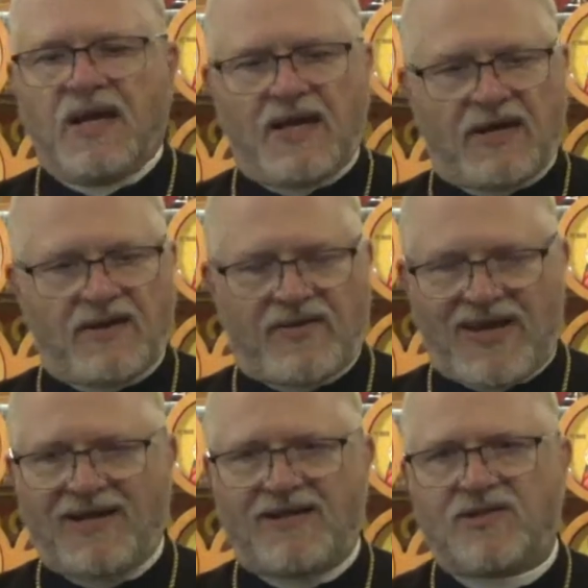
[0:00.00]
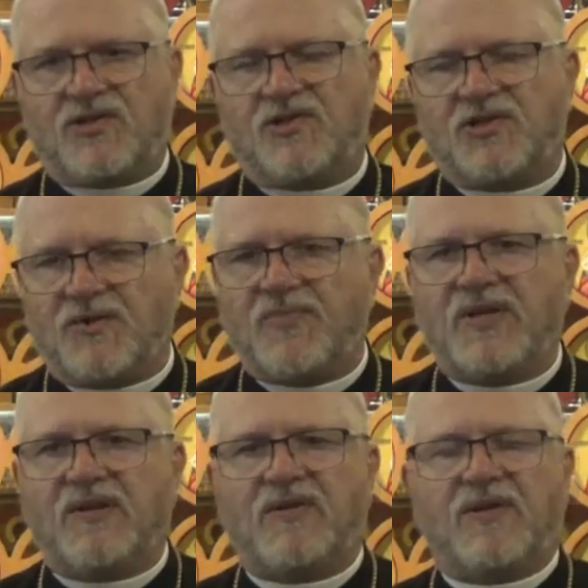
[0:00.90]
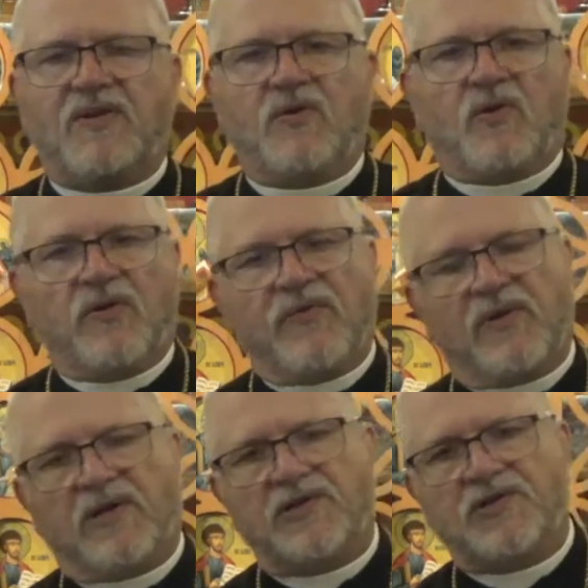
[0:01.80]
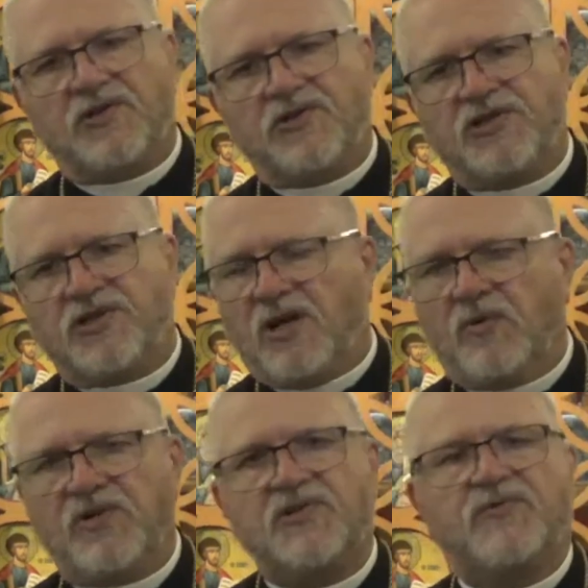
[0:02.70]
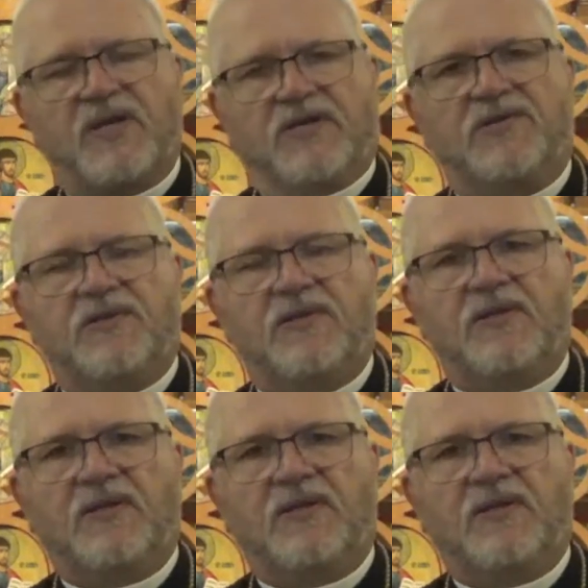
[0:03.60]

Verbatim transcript: And that is something that the Orthodox Church has always stressed.